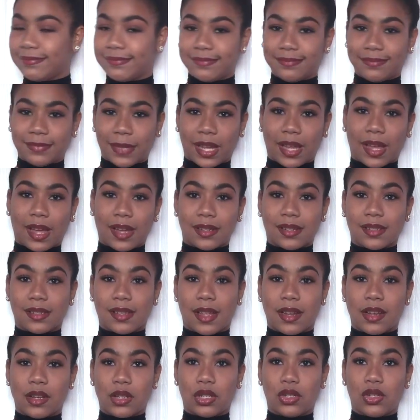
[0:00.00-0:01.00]
my cat
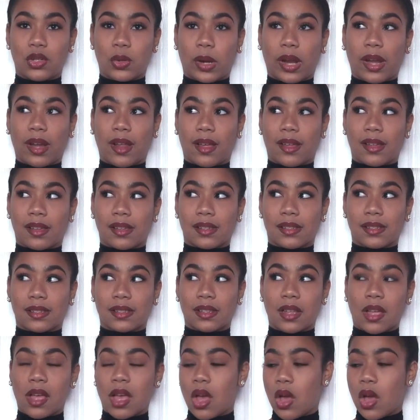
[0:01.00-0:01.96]
decided to join us.